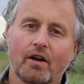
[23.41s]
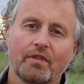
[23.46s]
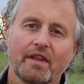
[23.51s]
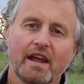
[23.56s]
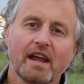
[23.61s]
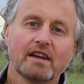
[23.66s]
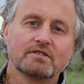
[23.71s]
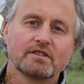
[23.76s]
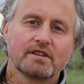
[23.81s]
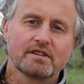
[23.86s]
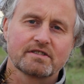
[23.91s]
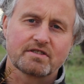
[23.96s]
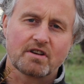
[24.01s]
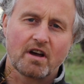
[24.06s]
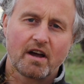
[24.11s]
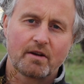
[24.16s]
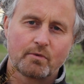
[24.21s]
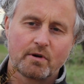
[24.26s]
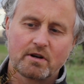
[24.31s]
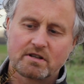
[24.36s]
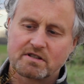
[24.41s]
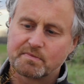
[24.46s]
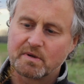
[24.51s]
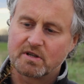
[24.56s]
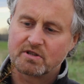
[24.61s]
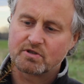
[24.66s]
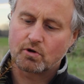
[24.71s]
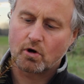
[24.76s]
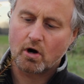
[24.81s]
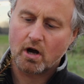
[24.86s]
on the edge of the site where it's a
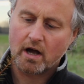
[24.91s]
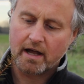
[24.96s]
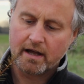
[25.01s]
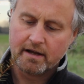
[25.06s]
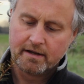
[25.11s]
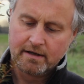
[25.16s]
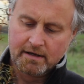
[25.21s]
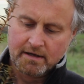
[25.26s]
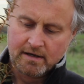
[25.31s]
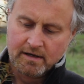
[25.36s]
bit drier,